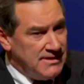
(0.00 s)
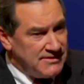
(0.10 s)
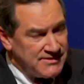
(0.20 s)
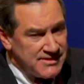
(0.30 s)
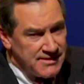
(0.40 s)

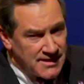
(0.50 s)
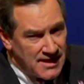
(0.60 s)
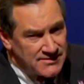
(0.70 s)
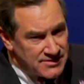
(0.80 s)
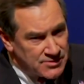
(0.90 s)
larger
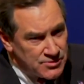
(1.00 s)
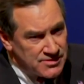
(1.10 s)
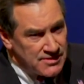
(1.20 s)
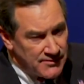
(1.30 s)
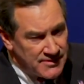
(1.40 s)
national
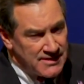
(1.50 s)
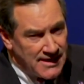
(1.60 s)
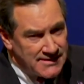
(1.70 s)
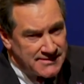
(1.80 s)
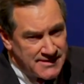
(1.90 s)
picture.
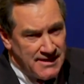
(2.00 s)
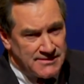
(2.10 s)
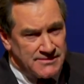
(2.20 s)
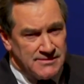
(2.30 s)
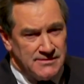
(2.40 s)

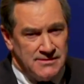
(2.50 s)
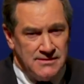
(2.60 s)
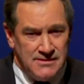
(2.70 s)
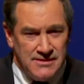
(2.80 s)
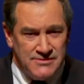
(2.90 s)
Um,
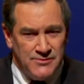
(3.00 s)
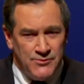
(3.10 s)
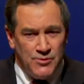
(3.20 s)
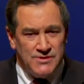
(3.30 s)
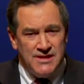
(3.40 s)
You
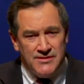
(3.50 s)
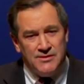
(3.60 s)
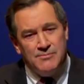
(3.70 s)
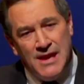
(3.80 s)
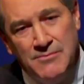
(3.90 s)
know,
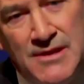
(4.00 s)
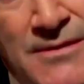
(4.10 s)
if, if the